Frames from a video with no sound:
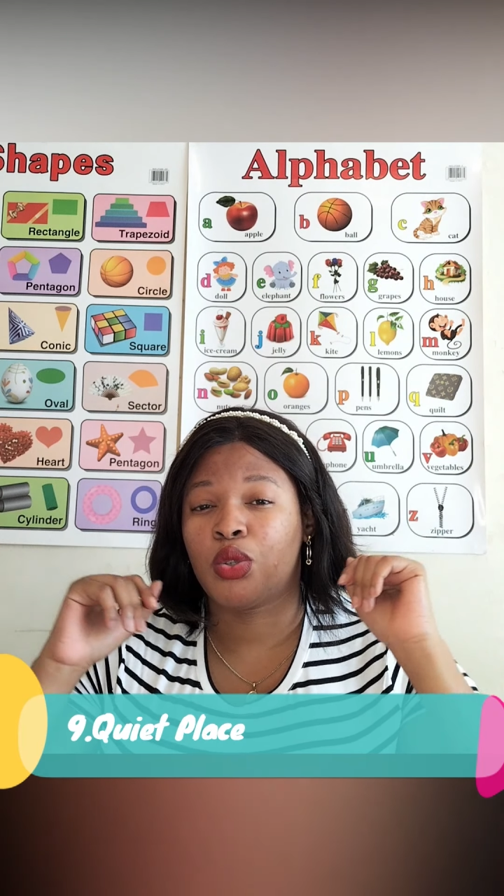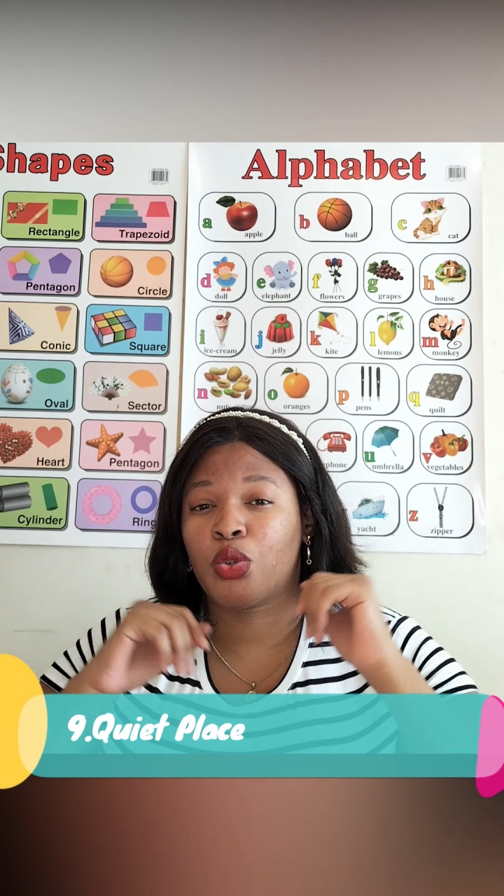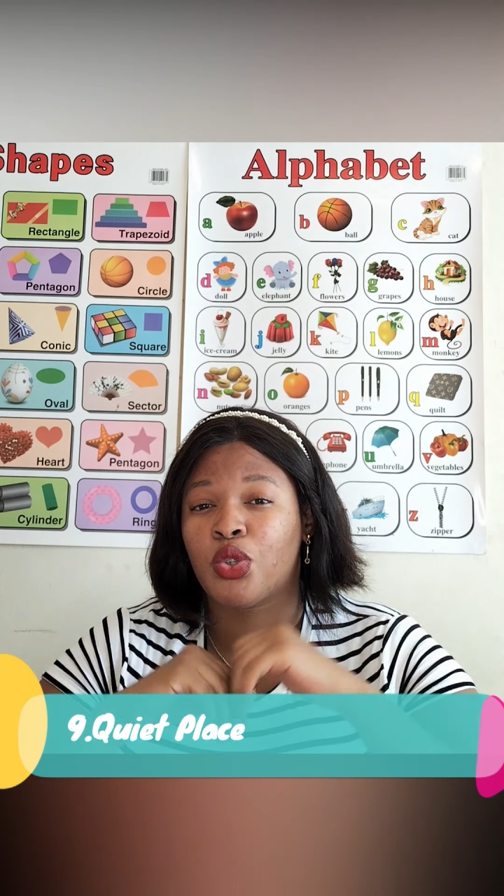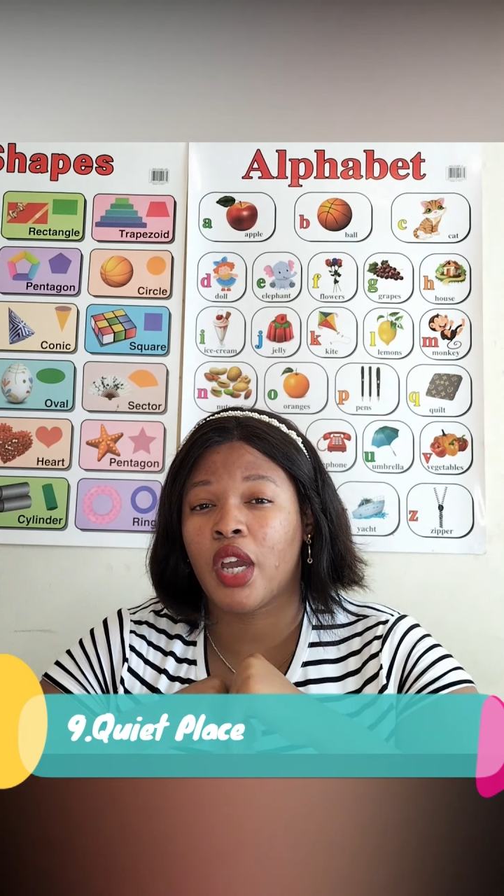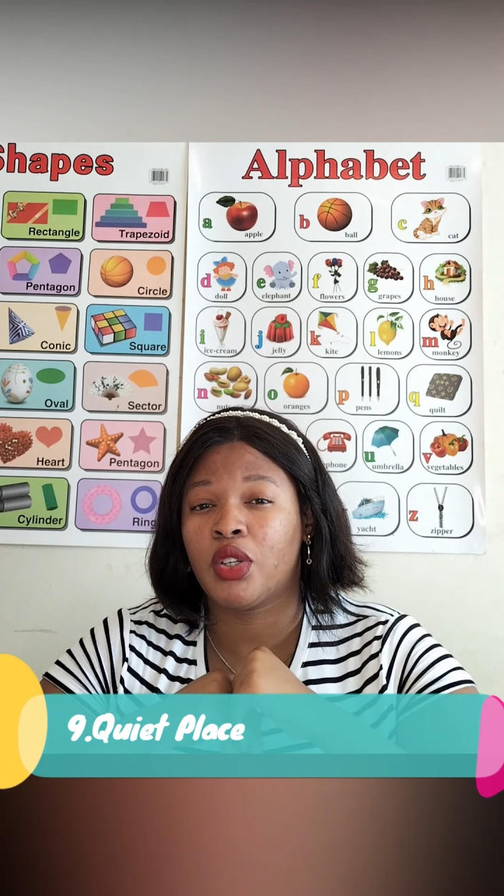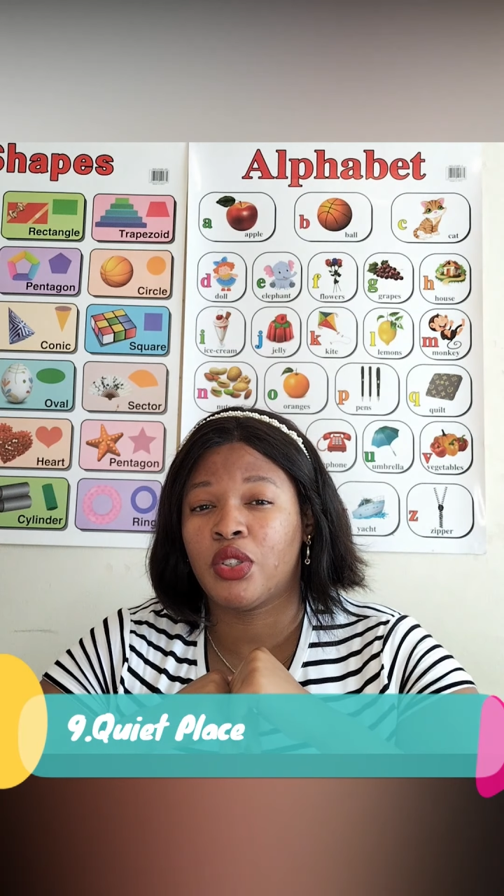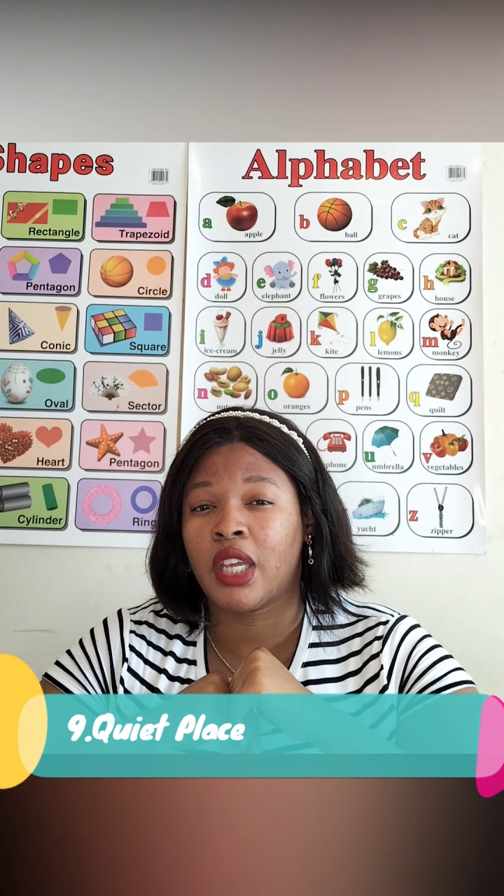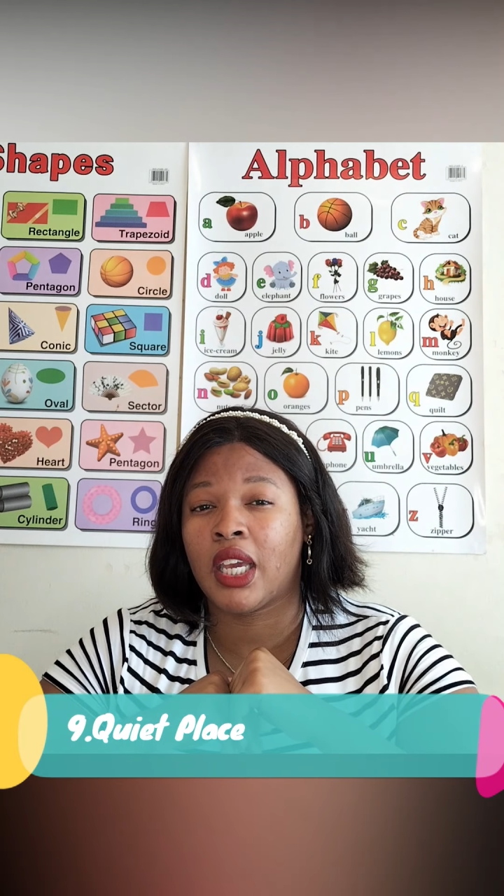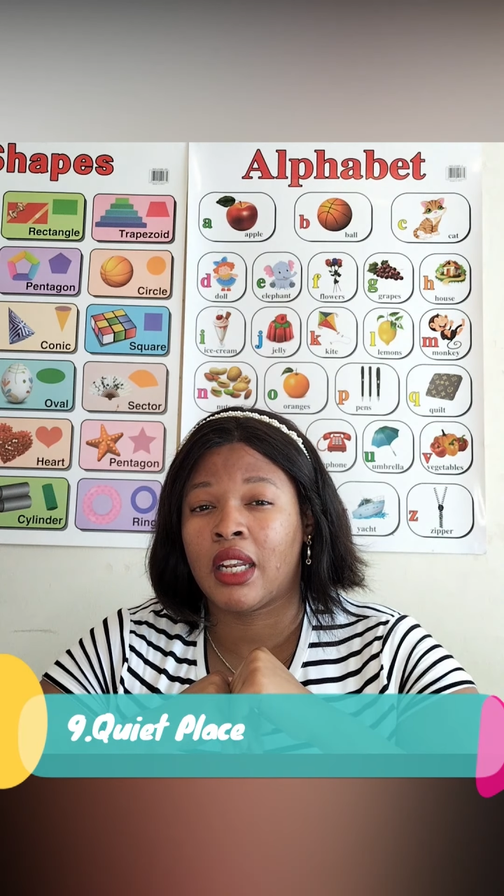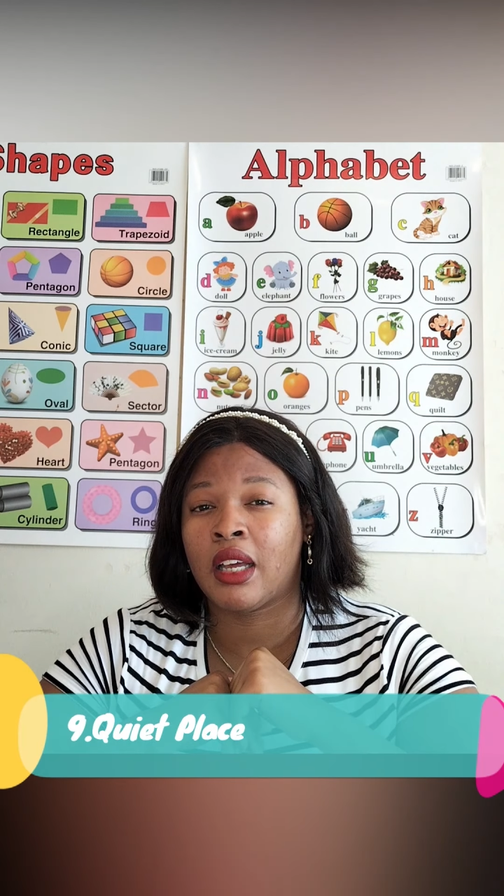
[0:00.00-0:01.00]
So try to
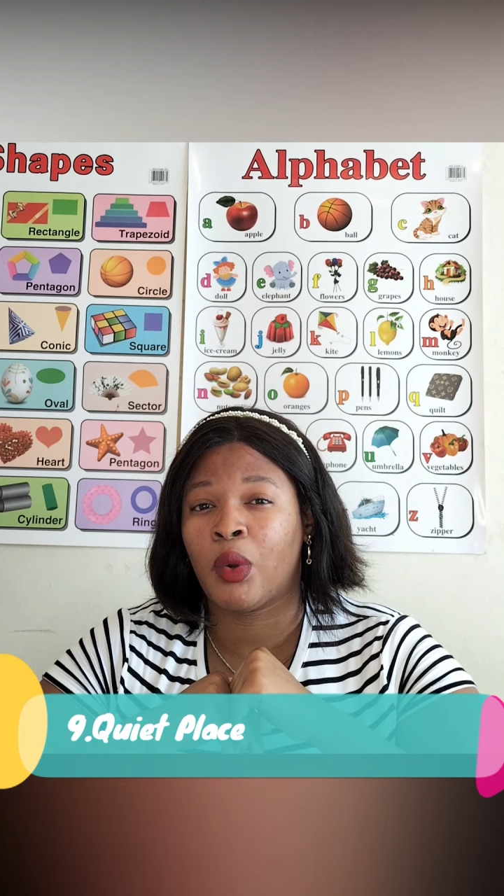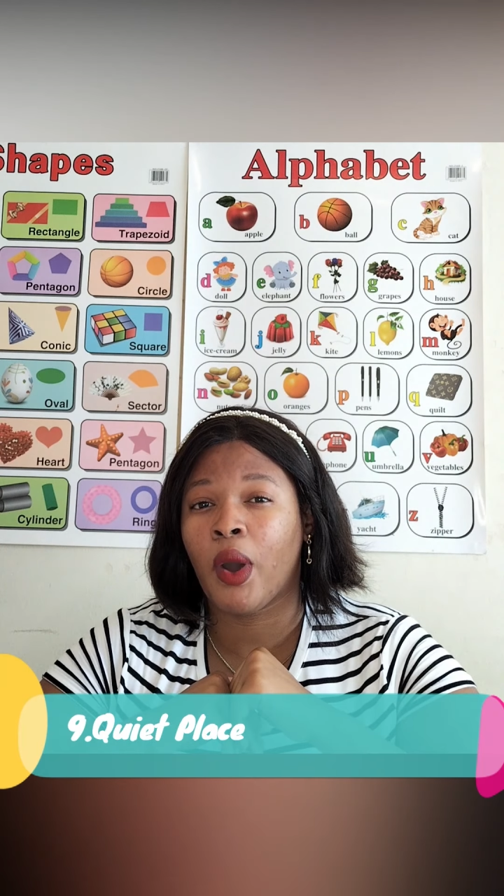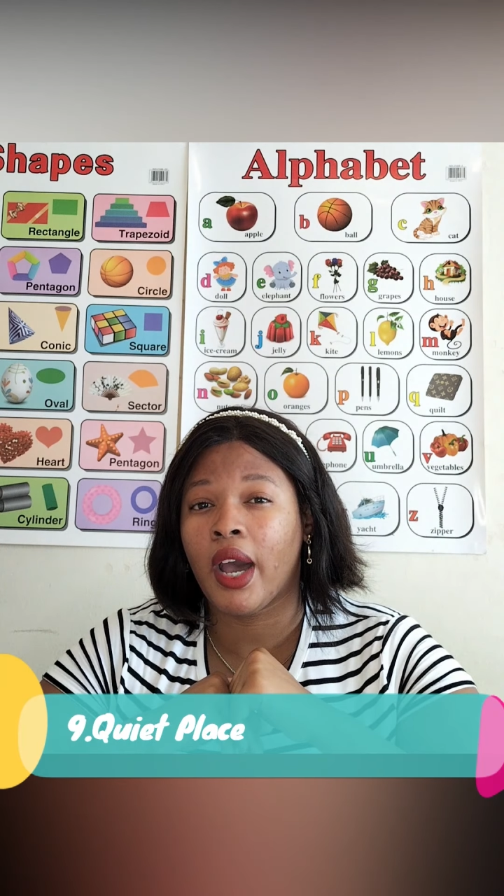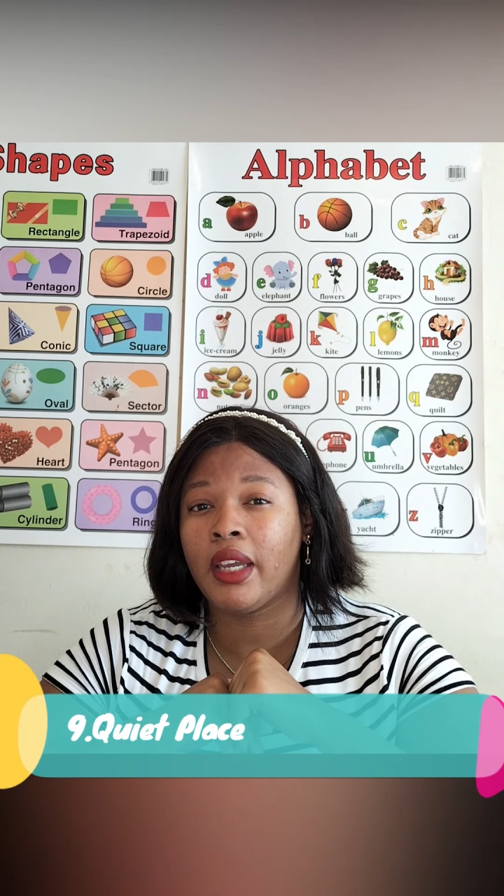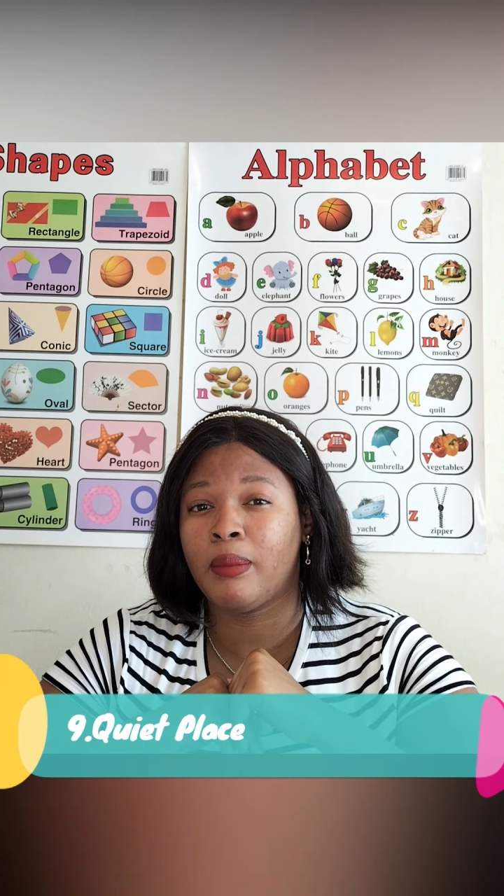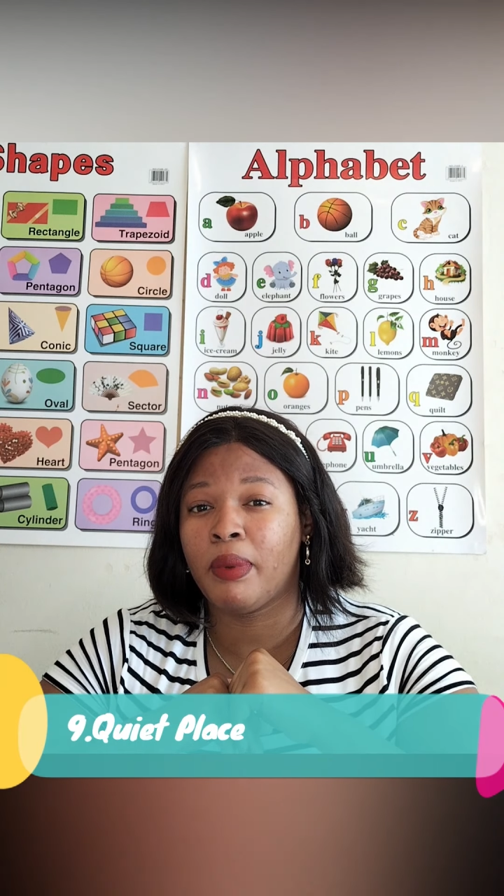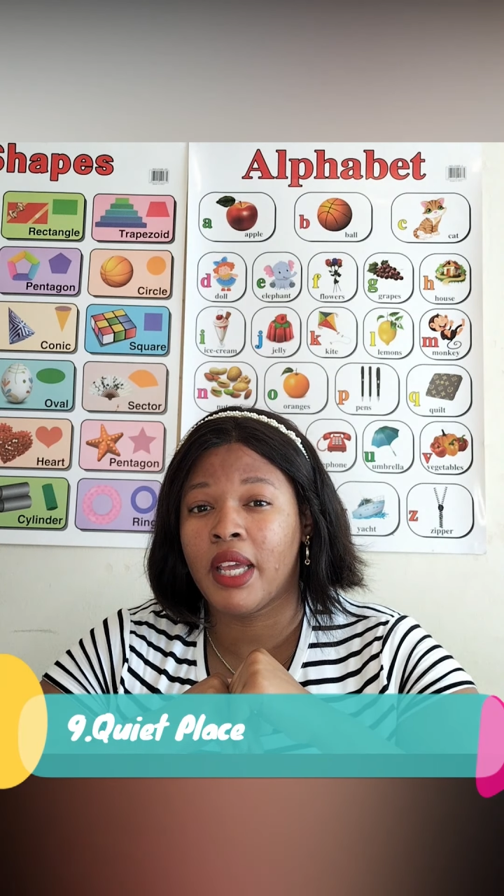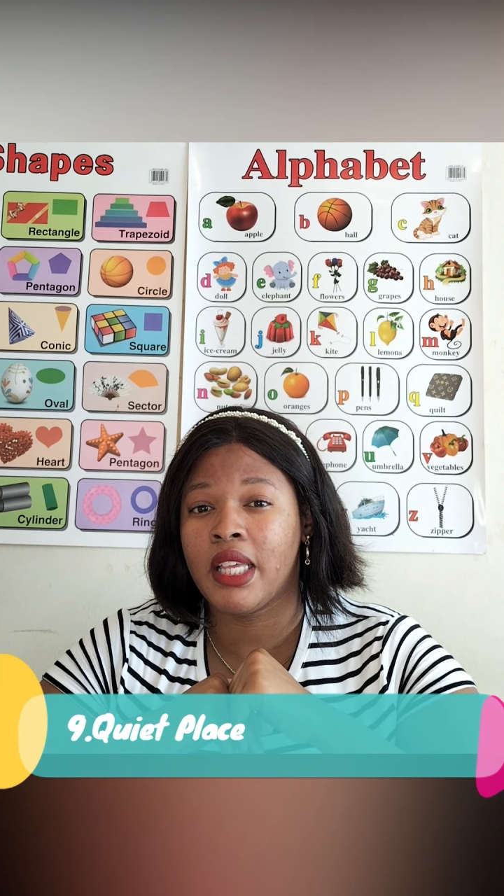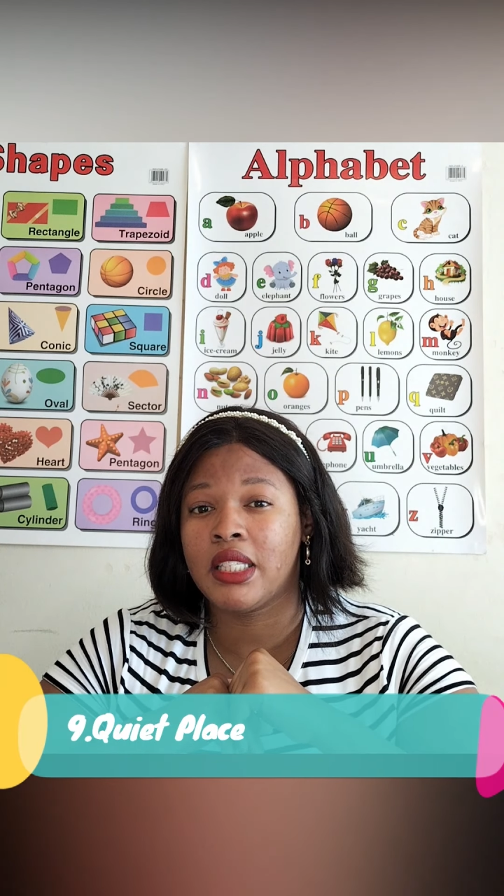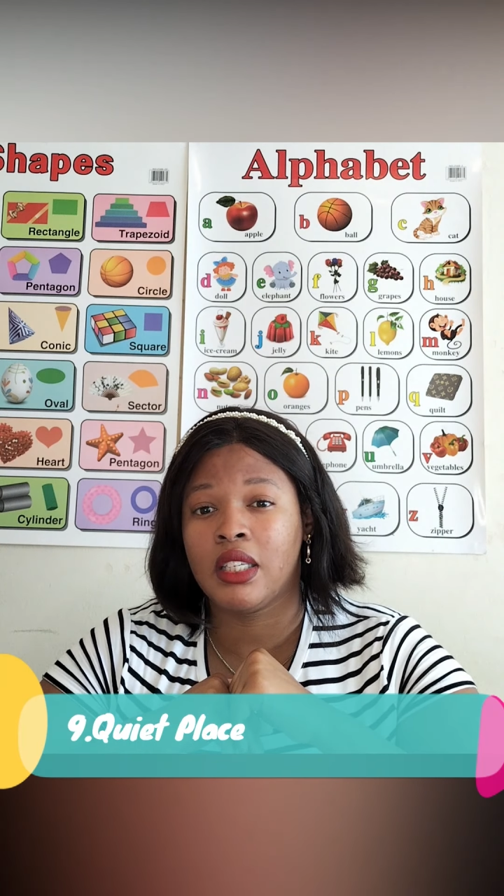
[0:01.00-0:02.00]
get a quiet
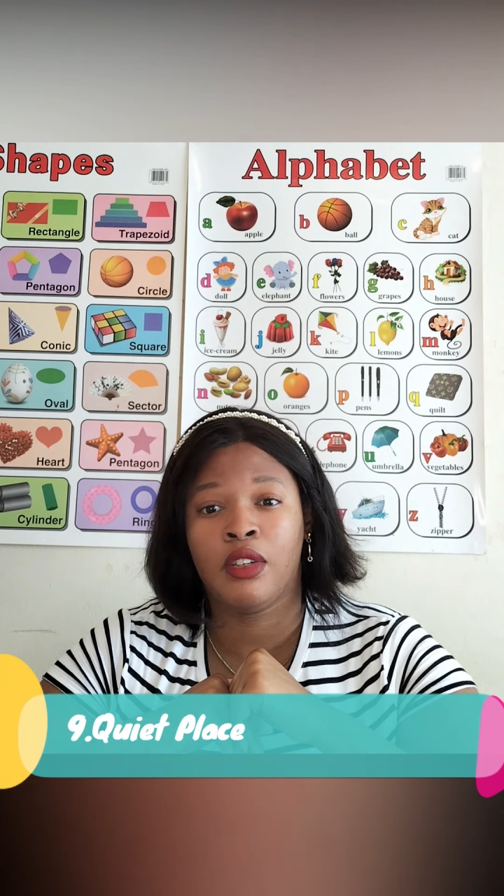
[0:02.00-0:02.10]
place,